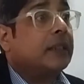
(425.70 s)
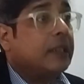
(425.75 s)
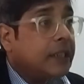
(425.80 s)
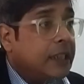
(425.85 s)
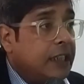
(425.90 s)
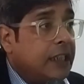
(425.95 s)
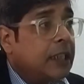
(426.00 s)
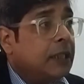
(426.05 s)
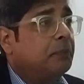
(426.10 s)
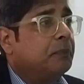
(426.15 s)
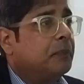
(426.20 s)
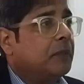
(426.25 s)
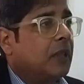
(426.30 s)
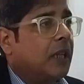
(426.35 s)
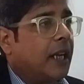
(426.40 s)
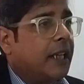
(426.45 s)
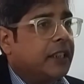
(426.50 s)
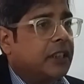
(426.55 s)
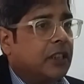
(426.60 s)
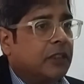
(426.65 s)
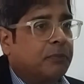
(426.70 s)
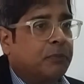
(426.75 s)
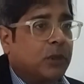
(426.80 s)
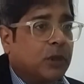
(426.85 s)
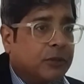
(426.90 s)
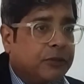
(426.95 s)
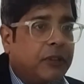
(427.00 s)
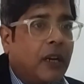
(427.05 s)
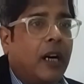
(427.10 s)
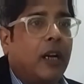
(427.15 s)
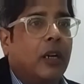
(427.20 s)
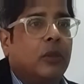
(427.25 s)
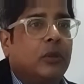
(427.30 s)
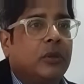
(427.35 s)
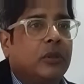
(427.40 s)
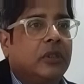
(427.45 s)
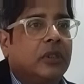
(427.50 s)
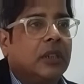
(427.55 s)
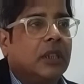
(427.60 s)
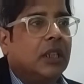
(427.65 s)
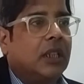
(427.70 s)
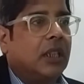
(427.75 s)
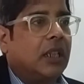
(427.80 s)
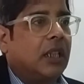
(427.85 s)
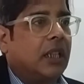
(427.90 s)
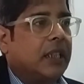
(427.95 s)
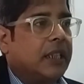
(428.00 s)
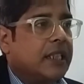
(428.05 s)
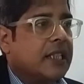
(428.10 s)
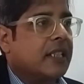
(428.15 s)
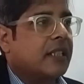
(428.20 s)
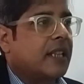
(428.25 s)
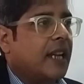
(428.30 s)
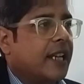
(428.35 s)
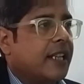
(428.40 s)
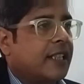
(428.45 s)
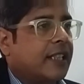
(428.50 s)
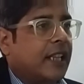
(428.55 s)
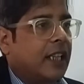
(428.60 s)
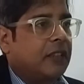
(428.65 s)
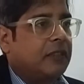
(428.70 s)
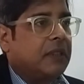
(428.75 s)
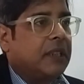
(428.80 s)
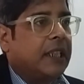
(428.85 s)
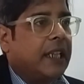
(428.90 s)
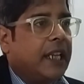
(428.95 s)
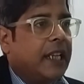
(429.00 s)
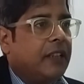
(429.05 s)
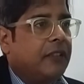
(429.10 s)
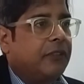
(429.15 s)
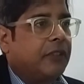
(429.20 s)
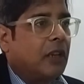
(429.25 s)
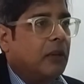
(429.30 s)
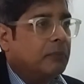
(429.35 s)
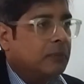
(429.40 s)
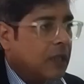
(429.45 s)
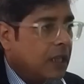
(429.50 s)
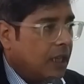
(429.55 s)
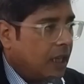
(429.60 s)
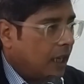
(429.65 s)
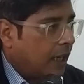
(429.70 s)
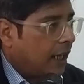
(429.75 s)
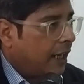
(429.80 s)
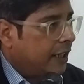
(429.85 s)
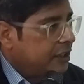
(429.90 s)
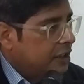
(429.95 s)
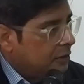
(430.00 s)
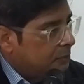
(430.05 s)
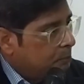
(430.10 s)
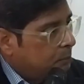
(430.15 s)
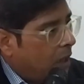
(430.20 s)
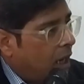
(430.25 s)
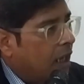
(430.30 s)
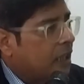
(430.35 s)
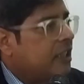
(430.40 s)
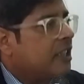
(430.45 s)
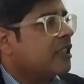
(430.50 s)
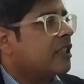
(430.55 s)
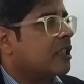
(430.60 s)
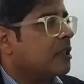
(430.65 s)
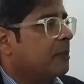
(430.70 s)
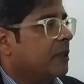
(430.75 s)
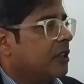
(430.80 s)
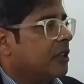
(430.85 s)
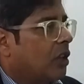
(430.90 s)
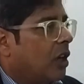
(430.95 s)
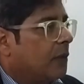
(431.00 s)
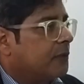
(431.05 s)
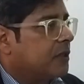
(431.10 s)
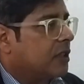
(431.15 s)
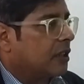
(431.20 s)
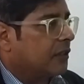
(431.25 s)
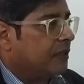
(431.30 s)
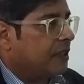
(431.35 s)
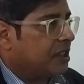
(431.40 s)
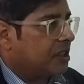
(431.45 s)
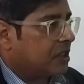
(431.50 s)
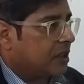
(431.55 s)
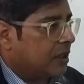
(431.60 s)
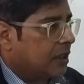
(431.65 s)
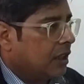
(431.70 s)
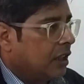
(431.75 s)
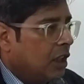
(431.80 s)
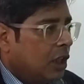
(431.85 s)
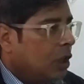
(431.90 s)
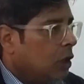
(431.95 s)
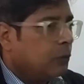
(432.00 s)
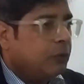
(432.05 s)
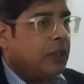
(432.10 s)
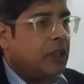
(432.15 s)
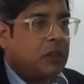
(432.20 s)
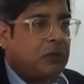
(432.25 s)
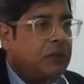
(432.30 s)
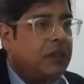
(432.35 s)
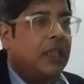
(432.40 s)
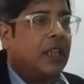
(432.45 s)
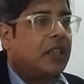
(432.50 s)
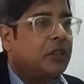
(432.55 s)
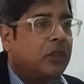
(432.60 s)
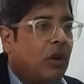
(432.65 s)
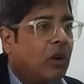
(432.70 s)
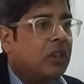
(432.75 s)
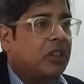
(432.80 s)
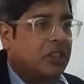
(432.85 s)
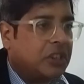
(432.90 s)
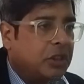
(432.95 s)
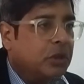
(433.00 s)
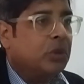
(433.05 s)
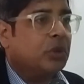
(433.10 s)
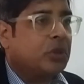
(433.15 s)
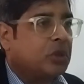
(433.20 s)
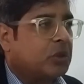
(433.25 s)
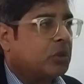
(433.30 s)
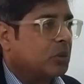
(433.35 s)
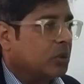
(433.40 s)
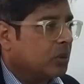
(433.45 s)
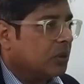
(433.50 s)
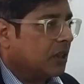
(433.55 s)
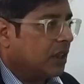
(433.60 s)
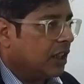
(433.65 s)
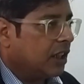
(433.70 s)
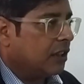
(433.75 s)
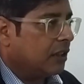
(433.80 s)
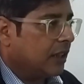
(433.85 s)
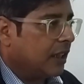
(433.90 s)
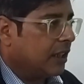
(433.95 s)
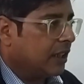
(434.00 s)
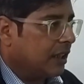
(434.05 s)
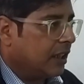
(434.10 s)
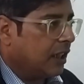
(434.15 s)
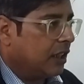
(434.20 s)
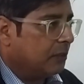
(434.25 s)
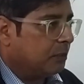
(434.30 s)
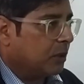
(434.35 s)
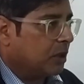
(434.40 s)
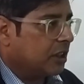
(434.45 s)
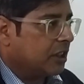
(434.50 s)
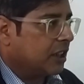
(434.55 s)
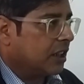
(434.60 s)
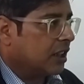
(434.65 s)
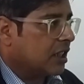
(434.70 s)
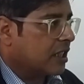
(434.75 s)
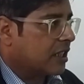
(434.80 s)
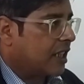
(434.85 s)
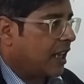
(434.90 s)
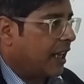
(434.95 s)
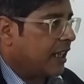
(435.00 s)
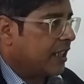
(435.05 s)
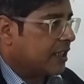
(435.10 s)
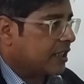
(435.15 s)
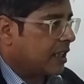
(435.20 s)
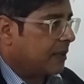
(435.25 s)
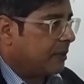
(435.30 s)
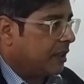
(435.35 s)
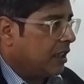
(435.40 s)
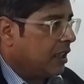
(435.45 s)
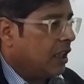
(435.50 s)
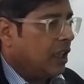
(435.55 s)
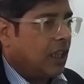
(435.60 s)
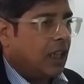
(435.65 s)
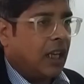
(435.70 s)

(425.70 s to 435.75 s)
deep, kind of profound insights that we gain from a kind of participant observation, which we are not used to in political science. I mean,